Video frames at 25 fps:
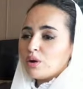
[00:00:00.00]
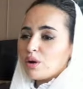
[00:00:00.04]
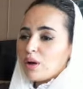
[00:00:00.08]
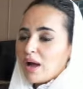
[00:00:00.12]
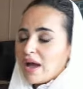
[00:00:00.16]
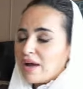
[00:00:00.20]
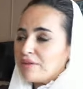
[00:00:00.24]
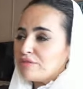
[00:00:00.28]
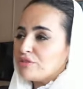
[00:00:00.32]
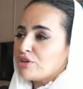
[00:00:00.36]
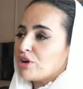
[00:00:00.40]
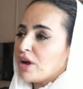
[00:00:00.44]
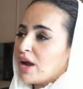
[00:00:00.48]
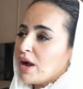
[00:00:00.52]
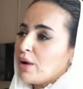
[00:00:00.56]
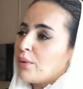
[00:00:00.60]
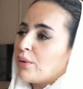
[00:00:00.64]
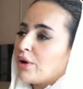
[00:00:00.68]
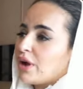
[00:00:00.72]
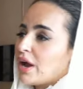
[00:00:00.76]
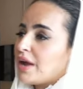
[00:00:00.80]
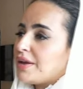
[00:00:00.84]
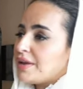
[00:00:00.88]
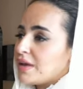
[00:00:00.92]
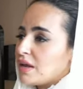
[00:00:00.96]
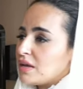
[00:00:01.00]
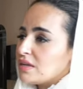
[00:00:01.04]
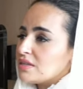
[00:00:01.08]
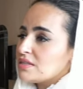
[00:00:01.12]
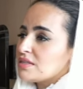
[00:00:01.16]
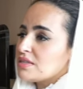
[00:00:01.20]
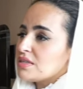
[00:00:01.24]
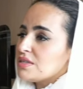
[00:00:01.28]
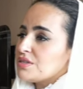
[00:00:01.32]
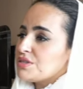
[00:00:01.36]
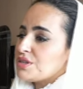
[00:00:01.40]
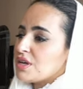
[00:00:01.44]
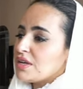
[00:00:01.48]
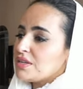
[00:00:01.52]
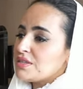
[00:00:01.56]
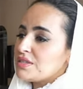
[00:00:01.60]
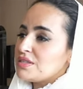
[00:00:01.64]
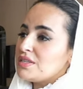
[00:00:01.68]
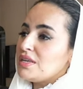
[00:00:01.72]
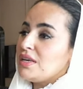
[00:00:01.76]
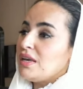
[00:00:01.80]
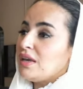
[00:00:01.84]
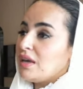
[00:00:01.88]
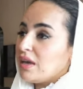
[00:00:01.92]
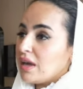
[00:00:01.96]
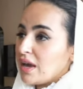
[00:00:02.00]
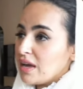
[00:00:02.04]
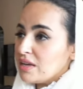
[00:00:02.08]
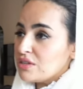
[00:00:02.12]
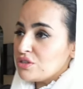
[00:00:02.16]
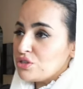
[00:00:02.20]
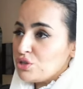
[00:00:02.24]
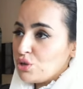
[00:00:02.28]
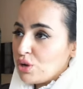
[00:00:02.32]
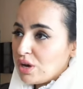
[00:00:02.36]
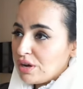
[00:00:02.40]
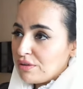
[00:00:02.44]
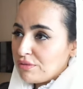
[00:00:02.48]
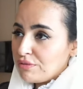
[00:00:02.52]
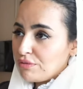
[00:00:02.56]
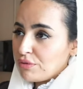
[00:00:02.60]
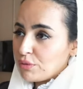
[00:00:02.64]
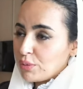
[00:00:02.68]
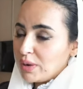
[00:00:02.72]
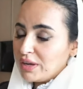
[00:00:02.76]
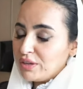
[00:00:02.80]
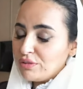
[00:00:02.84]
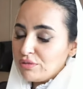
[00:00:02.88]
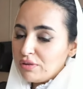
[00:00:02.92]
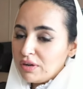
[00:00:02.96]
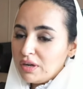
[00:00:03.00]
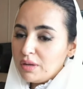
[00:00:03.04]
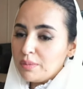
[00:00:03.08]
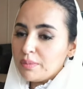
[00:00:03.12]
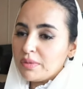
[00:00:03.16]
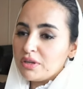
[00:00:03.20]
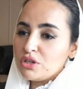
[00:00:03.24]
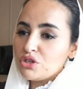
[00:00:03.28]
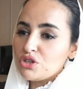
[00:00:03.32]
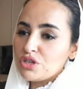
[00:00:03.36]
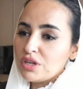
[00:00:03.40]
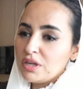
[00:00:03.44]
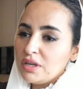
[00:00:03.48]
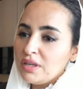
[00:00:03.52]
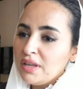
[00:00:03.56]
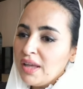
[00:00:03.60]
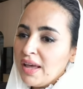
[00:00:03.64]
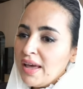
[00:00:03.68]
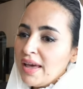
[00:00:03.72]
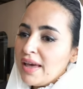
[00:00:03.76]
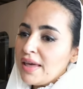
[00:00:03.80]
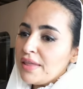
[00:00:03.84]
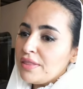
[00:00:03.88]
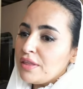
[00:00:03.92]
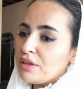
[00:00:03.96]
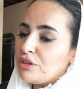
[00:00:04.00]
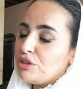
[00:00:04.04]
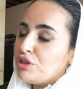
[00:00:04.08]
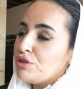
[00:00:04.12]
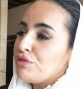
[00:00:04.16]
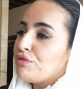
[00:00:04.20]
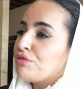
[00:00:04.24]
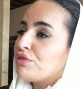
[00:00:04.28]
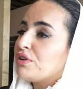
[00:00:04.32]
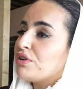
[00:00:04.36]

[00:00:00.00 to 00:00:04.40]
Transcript: when after our analysis and seeing, as you have rightfully mentioned, the